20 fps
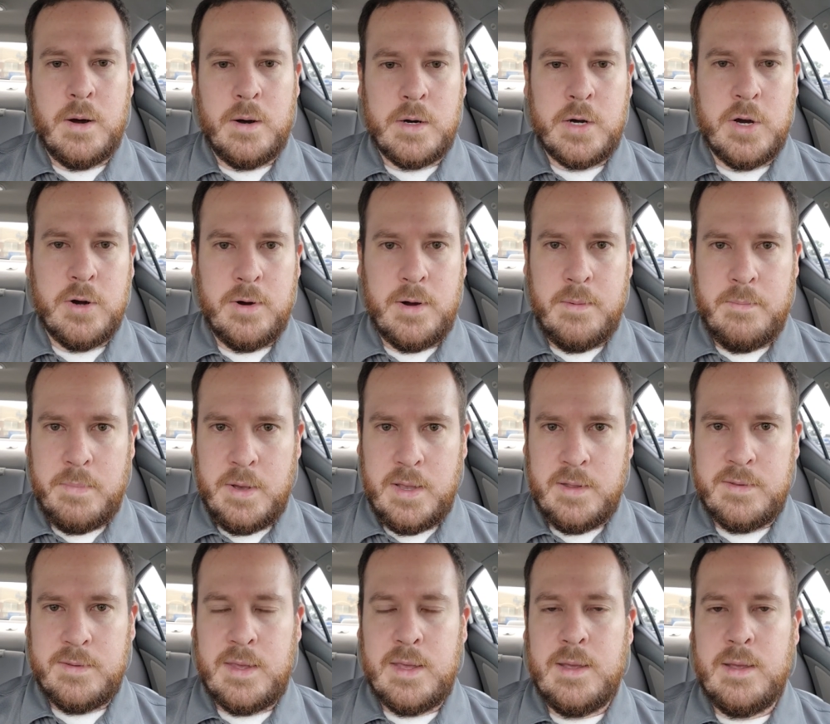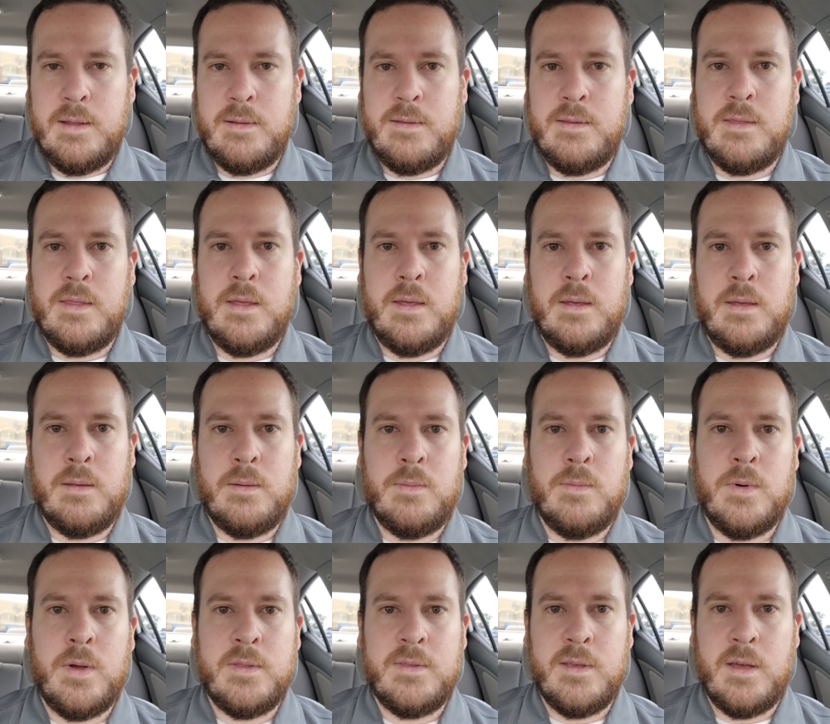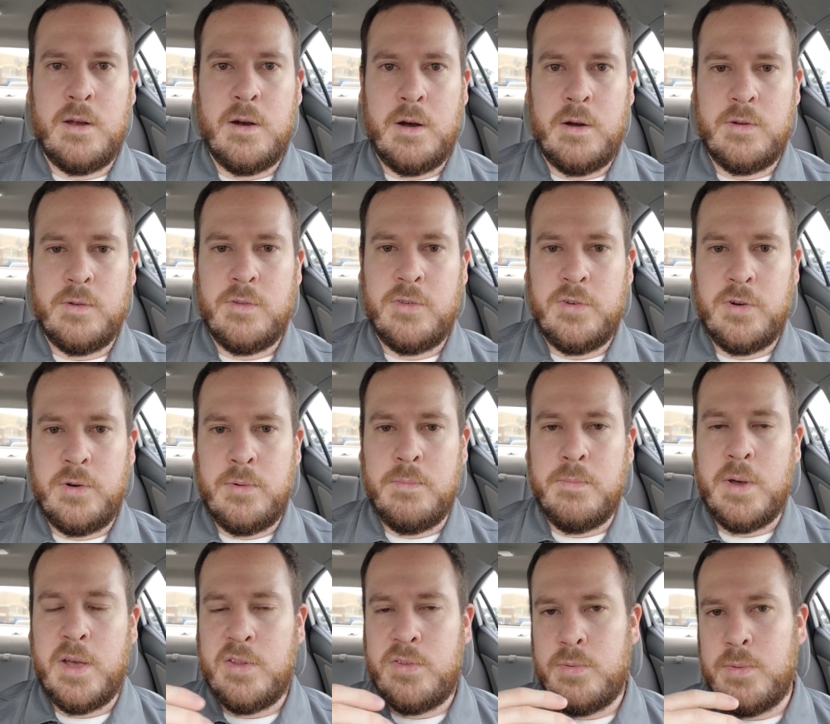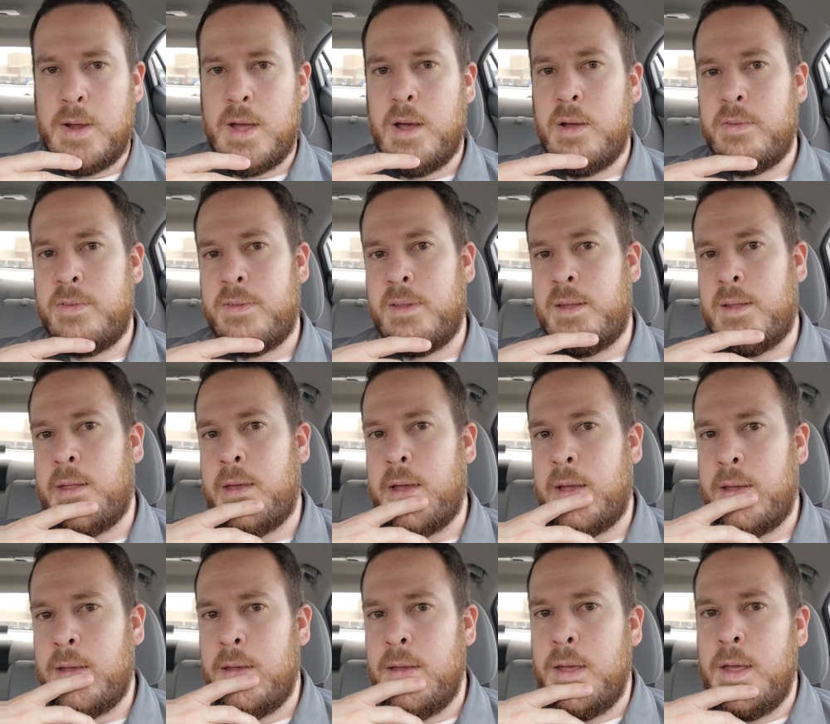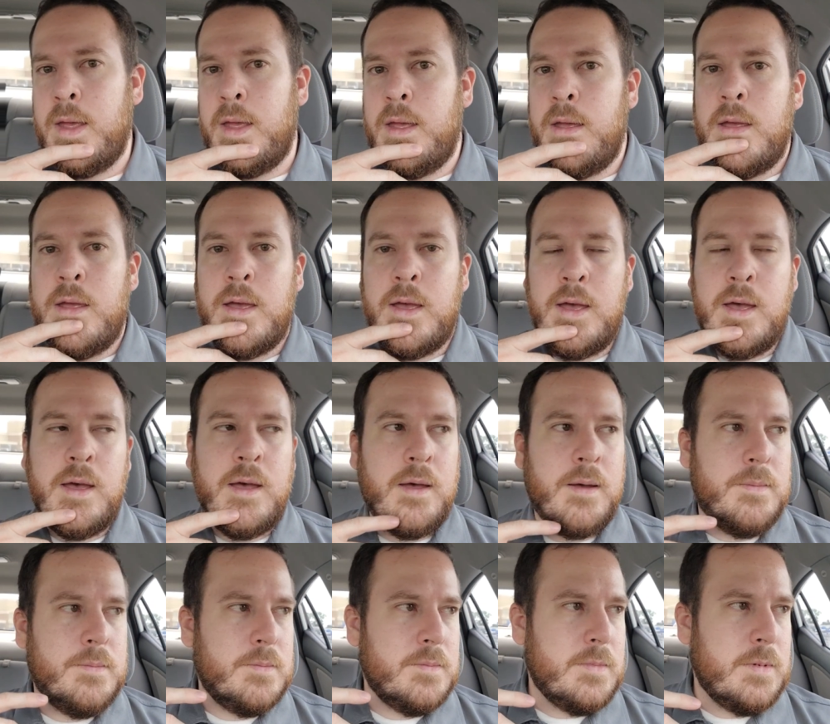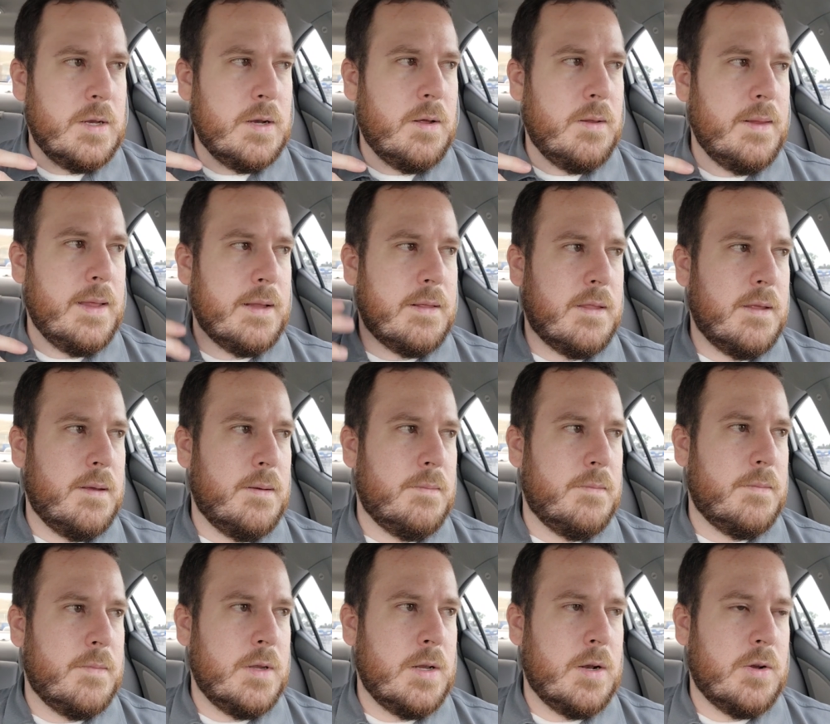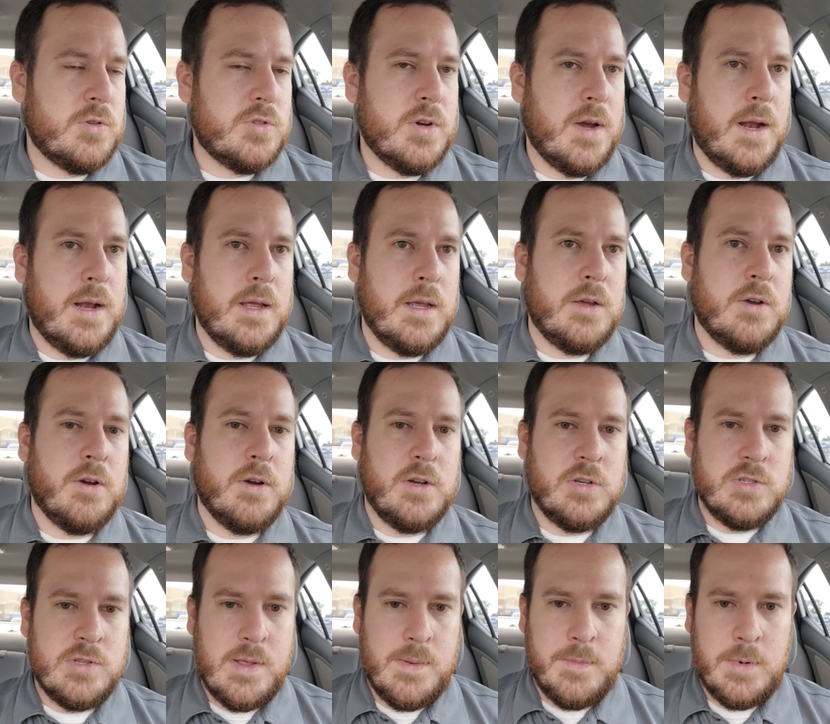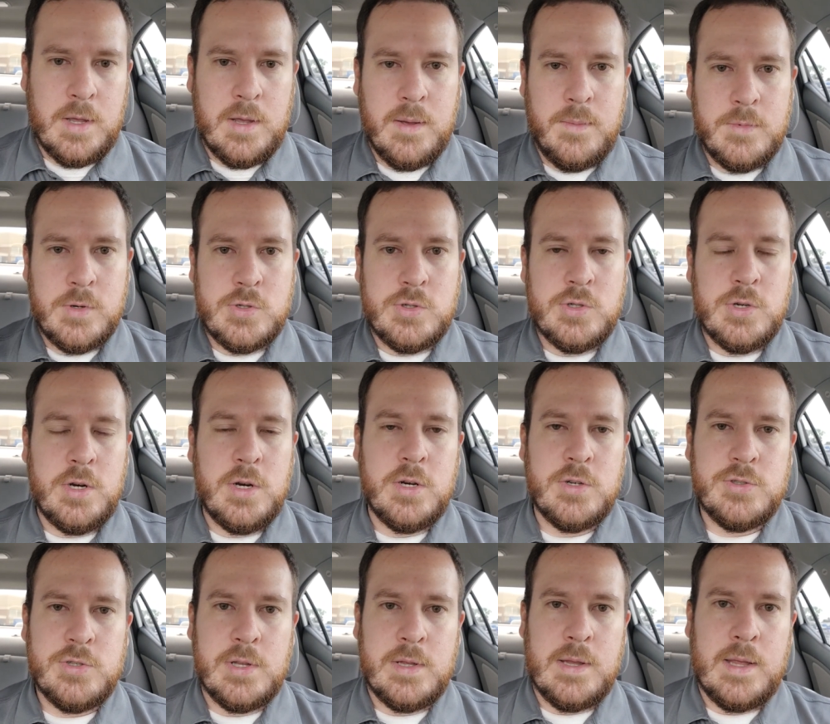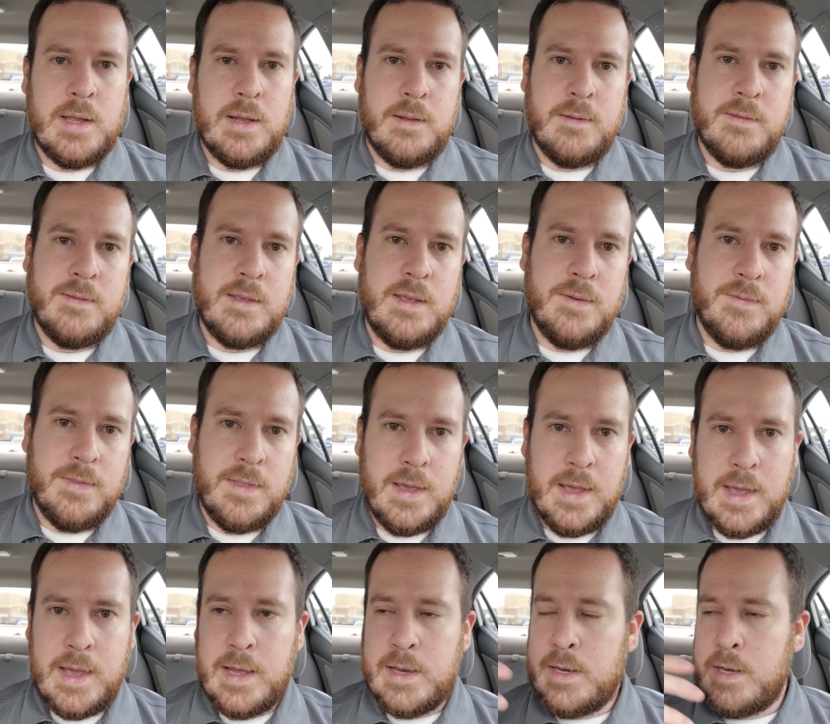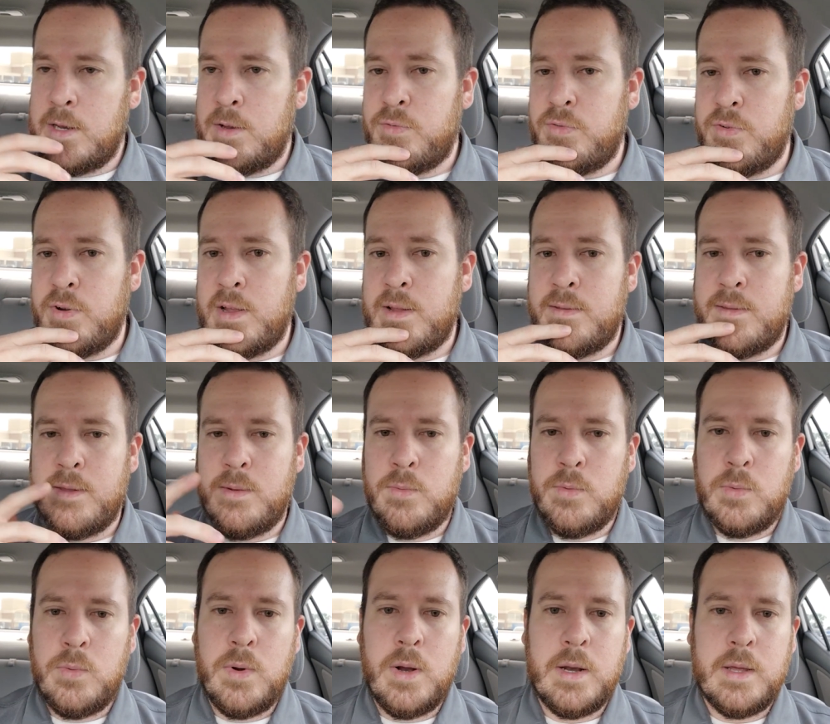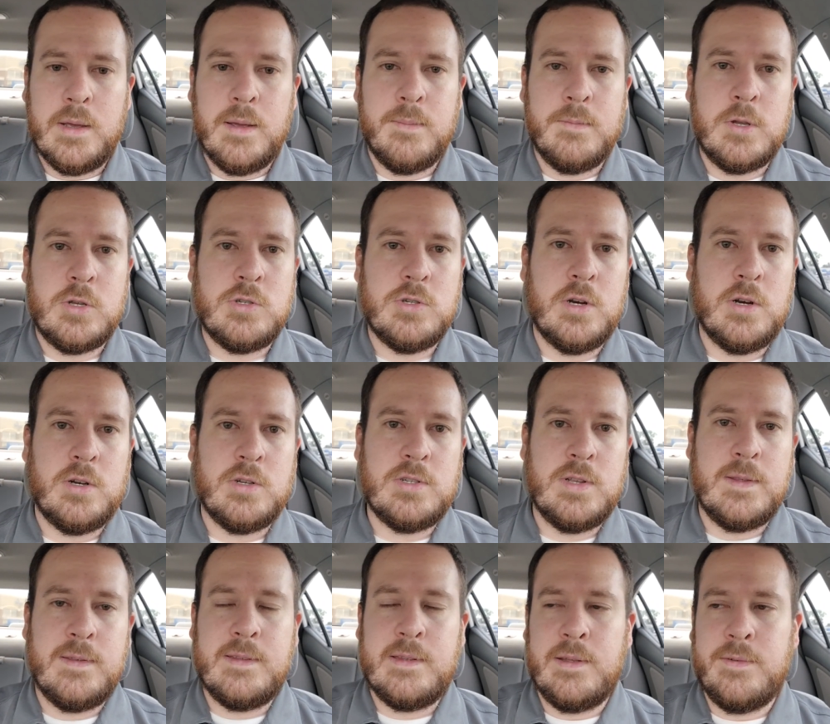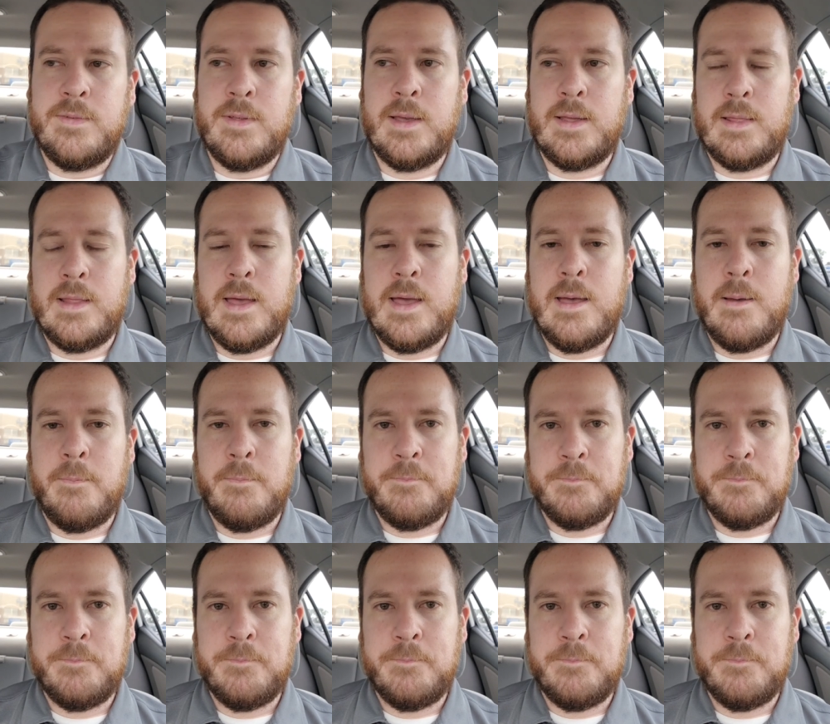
current bus kids, the ones on our certain bus routes, and like let them, try to encourage them to come to church, and then see if they had any friends that would want to come to church and stuff like that.